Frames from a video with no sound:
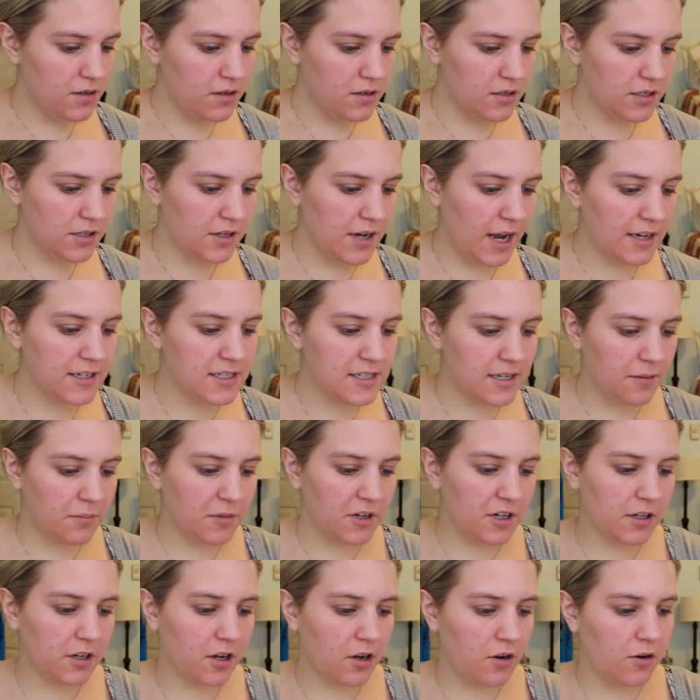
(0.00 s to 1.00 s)
So next I'm
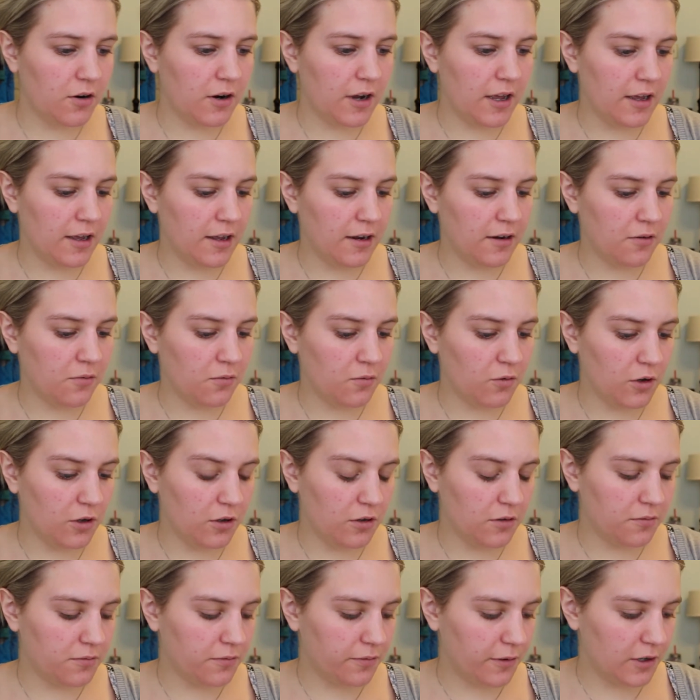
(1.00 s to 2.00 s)
going to go in,
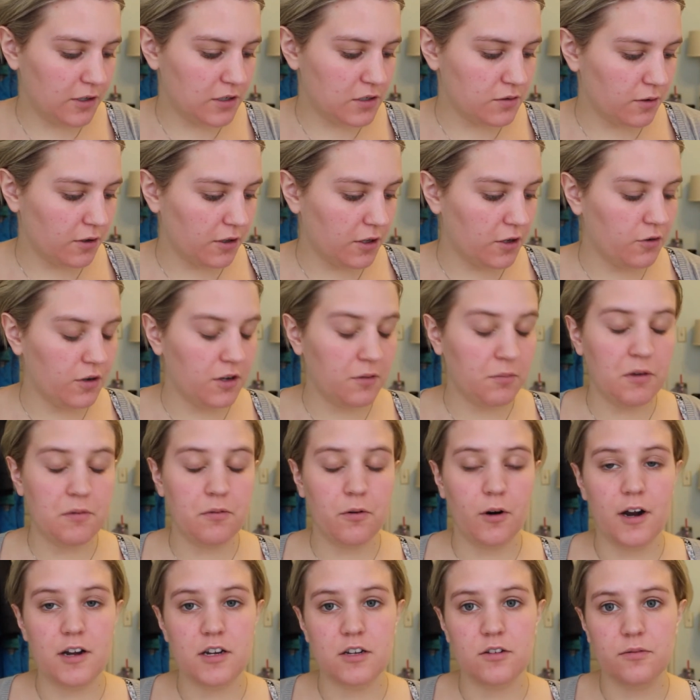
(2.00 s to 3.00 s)
well first really quick
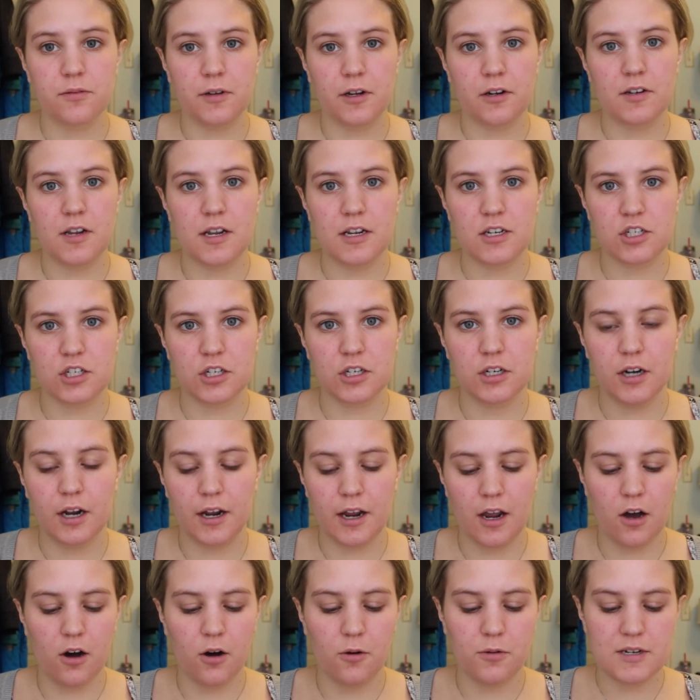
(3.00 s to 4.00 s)
before I do foundation,
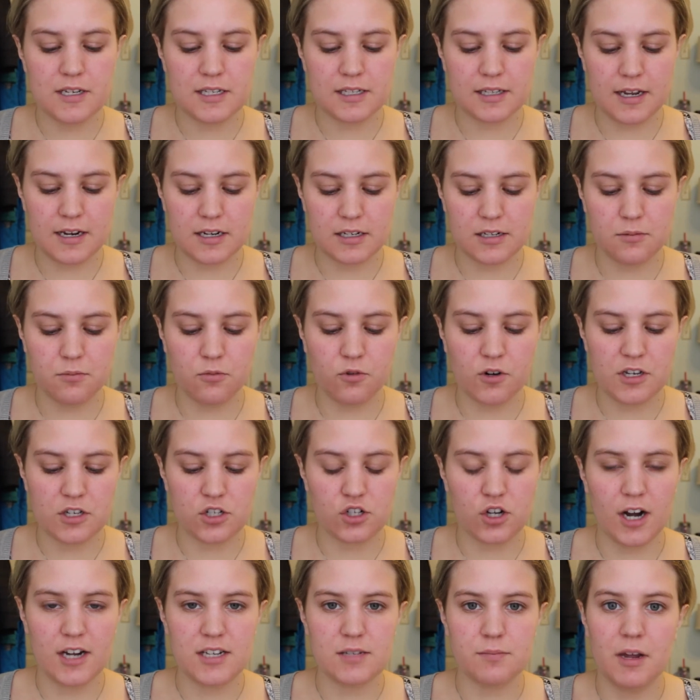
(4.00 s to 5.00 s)
I always like to
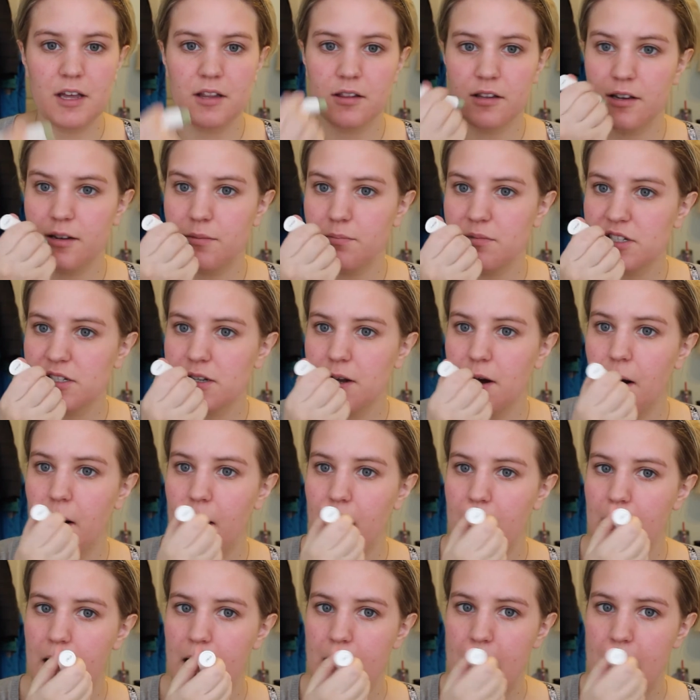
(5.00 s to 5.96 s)
moisturize my lips, so